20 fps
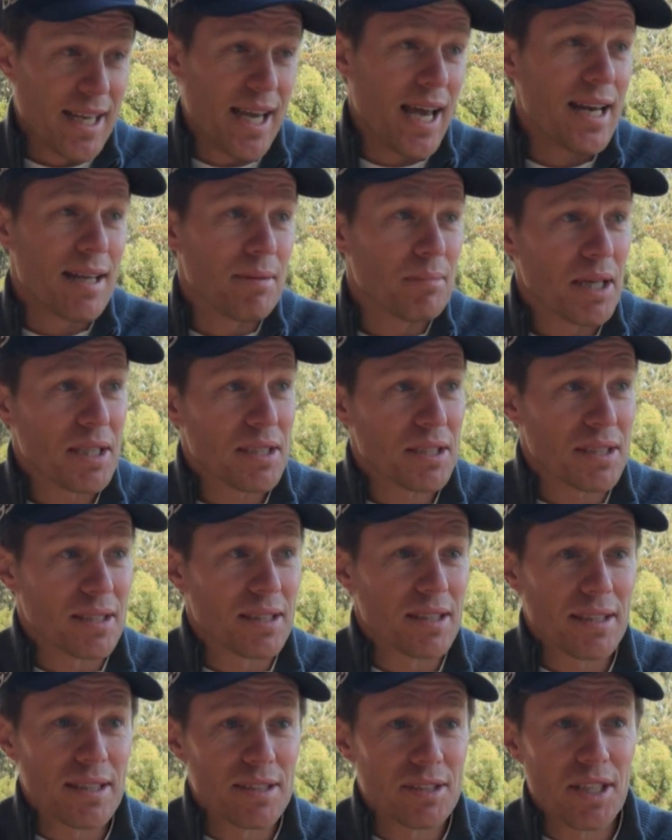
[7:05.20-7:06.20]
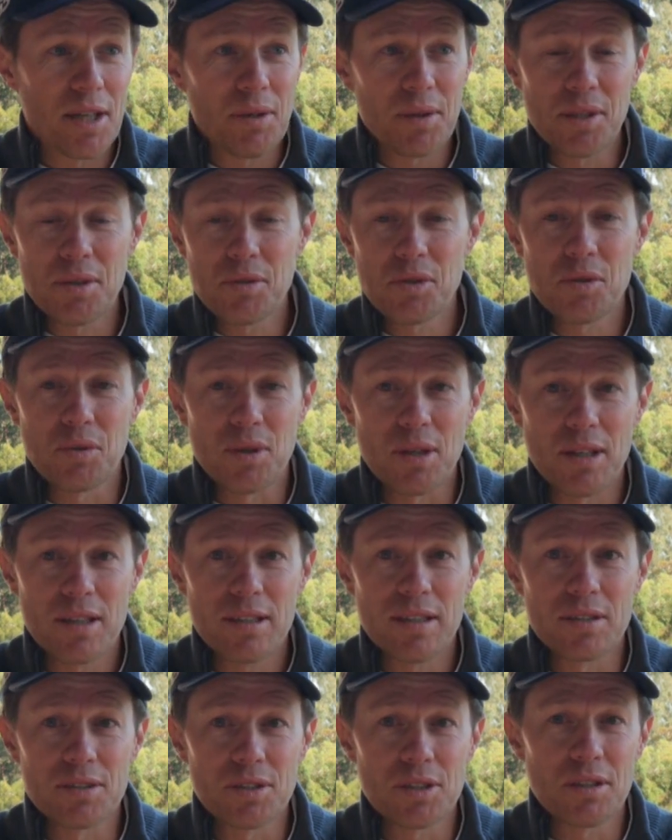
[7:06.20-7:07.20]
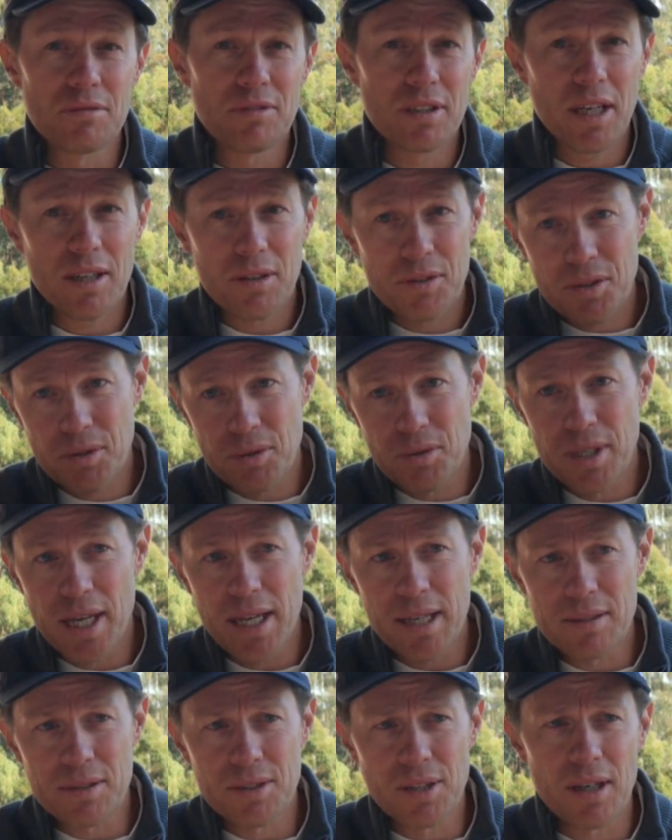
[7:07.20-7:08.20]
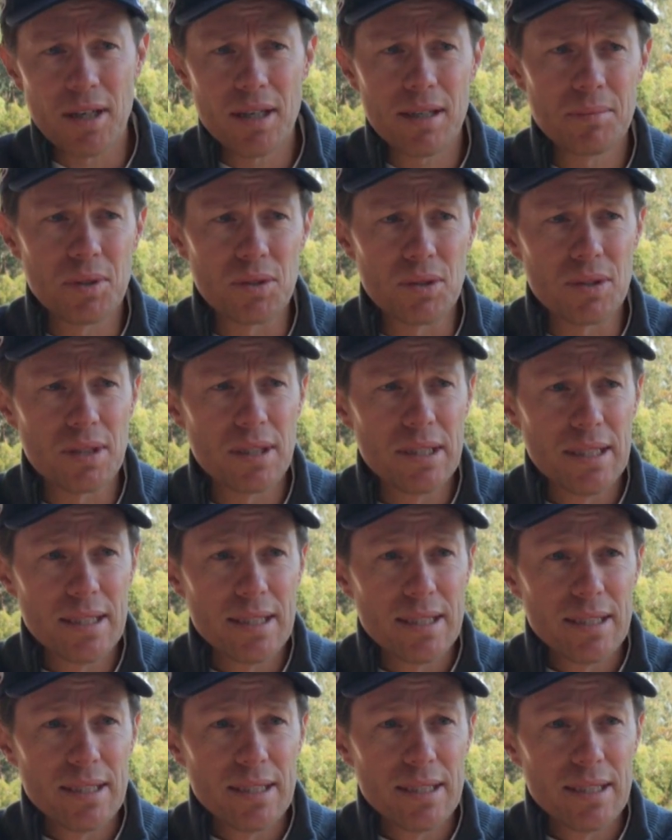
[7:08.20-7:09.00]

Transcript: and your caddy, basically. There's no one else to rely on. So if you're going through a downtime or,